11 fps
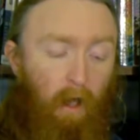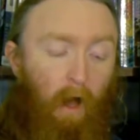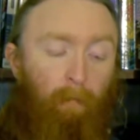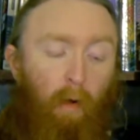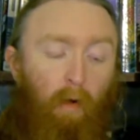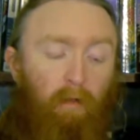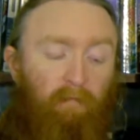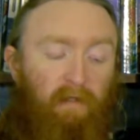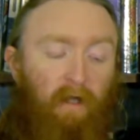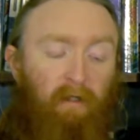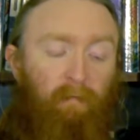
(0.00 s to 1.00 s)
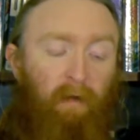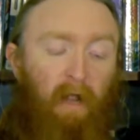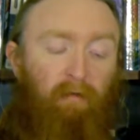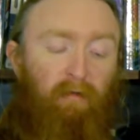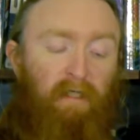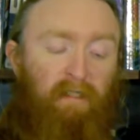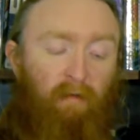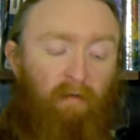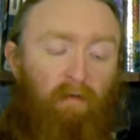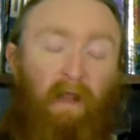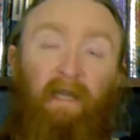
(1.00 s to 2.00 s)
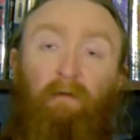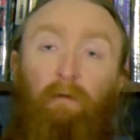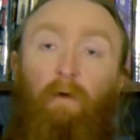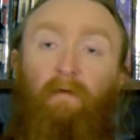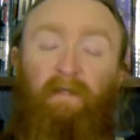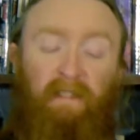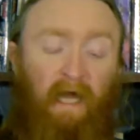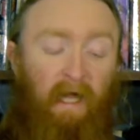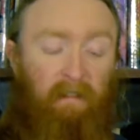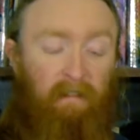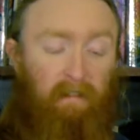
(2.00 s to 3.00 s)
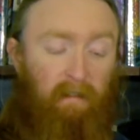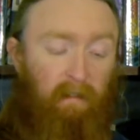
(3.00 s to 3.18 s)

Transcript: a ball of dark brown crystal with a red glow of its heart.